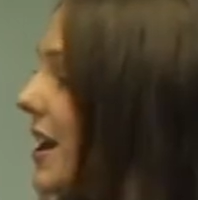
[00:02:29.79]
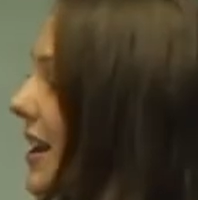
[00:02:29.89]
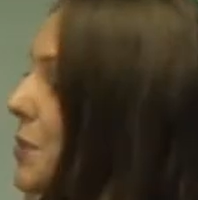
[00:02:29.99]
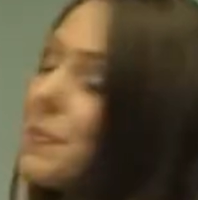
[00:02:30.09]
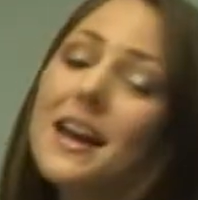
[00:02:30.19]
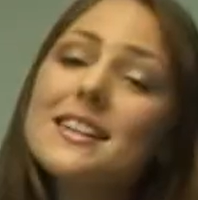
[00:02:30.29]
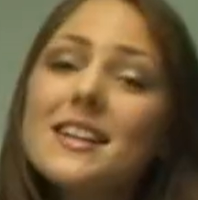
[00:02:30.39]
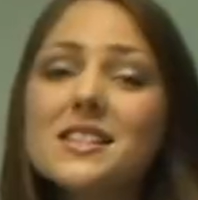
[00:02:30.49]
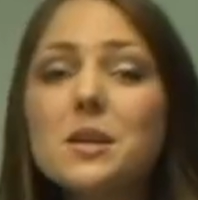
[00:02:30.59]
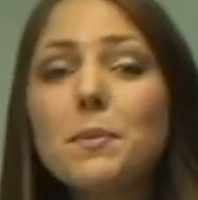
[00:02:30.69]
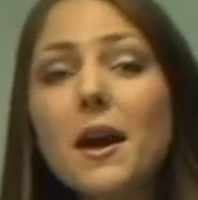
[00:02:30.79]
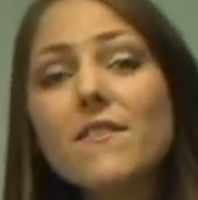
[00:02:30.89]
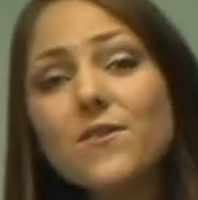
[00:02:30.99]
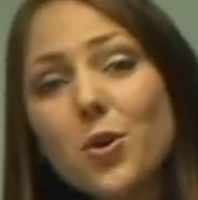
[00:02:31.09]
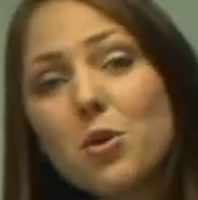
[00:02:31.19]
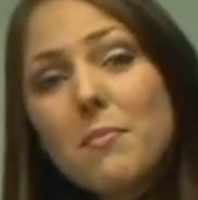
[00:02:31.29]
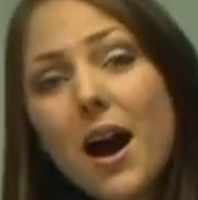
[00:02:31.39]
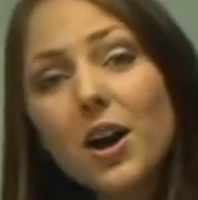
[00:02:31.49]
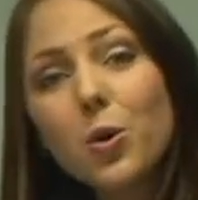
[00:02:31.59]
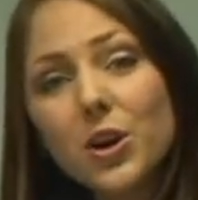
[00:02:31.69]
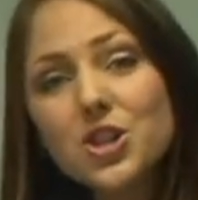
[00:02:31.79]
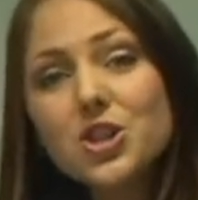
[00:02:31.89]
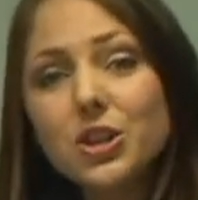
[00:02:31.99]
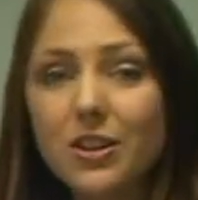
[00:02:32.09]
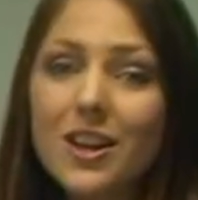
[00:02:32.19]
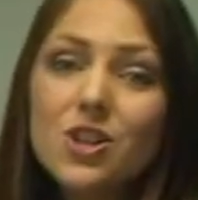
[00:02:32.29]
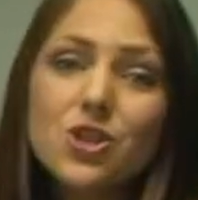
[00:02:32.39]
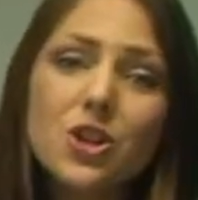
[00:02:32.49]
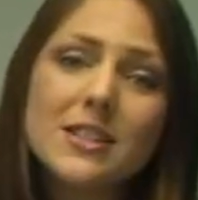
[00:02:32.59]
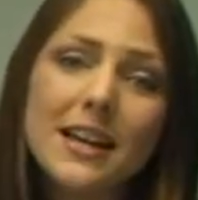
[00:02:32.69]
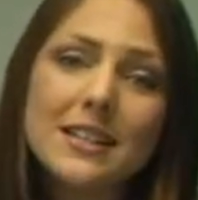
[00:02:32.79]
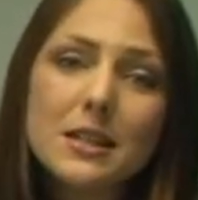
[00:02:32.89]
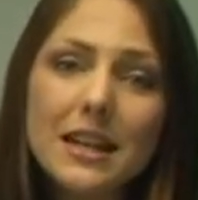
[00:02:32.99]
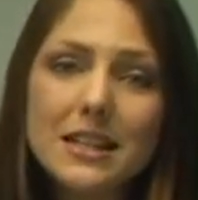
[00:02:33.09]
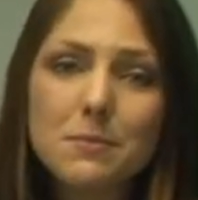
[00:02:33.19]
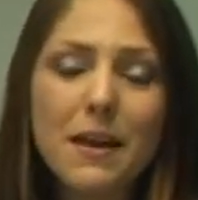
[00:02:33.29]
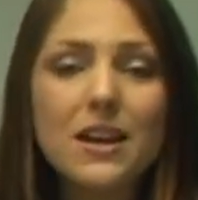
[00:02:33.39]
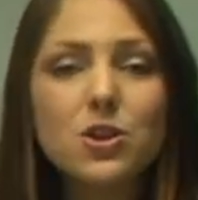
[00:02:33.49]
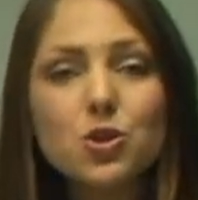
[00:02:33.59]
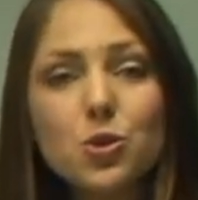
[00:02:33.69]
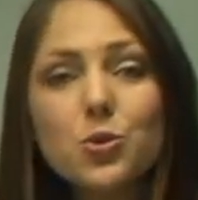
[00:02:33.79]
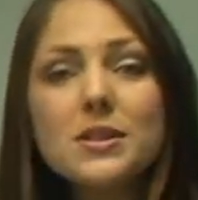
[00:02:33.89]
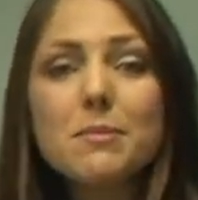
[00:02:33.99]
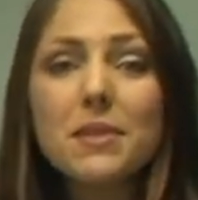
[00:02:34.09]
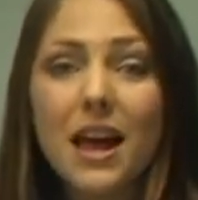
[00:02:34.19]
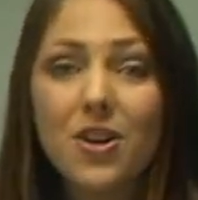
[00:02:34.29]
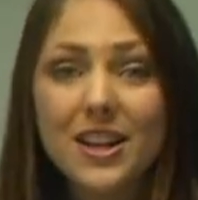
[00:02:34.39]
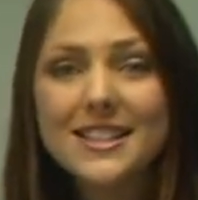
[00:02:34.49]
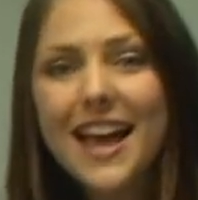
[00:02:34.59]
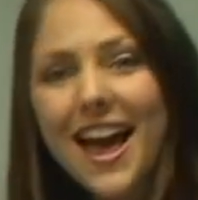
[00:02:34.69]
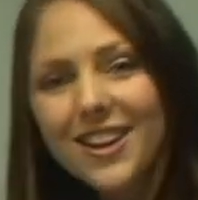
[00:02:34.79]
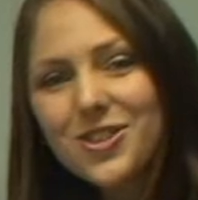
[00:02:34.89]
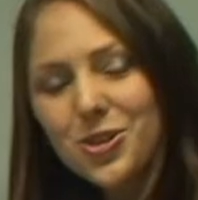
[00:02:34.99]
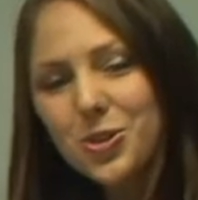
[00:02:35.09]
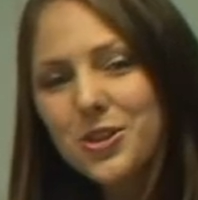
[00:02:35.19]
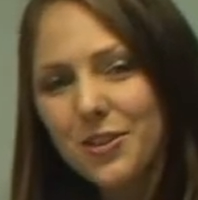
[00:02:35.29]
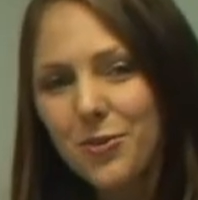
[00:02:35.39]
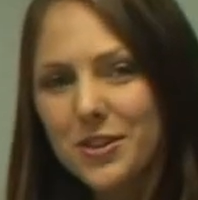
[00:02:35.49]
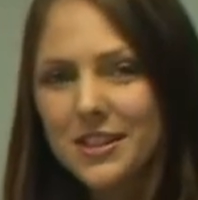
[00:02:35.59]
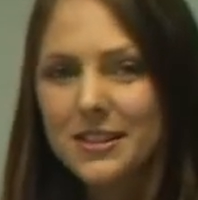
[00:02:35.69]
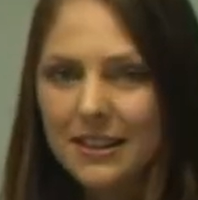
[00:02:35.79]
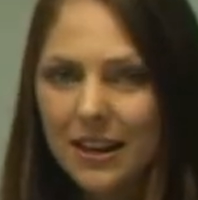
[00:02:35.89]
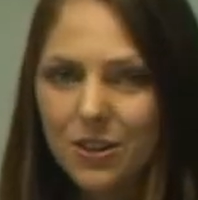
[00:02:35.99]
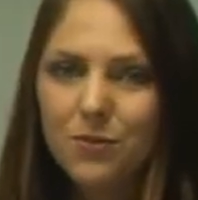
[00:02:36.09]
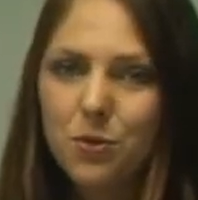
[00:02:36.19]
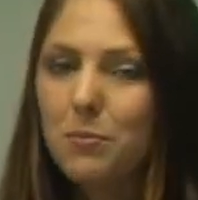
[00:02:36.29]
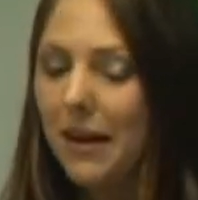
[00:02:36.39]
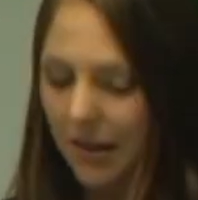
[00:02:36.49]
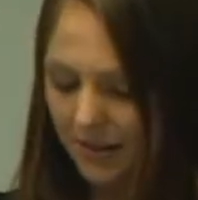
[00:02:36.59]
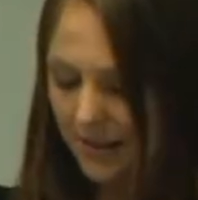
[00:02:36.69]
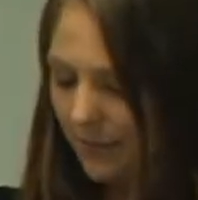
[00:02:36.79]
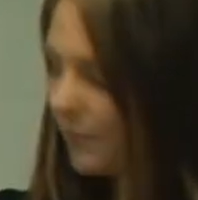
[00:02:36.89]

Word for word: Compare tends to be a four mark question, so you tend to need to make two similarities and two differences to get the full marks.